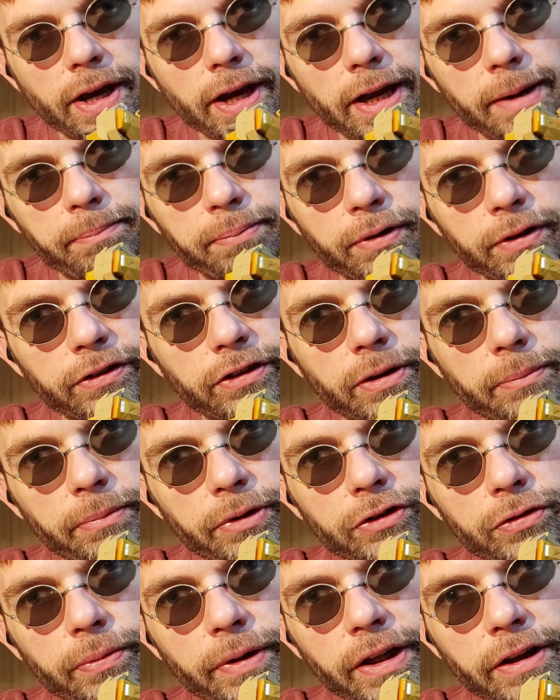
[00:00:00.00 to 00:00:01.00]
and put them
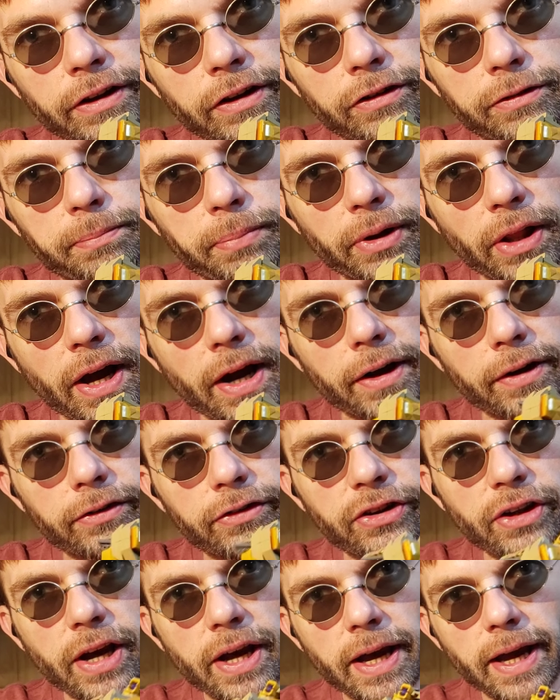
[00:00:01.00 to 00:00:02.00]
between these
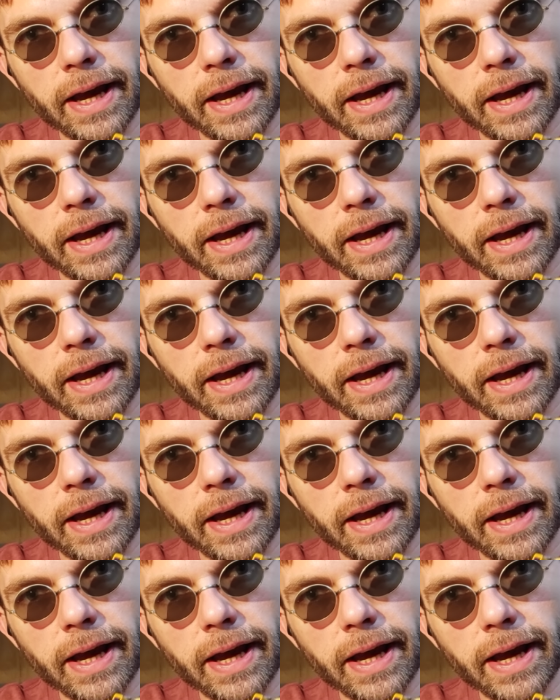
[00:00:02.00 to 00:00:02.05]
blocks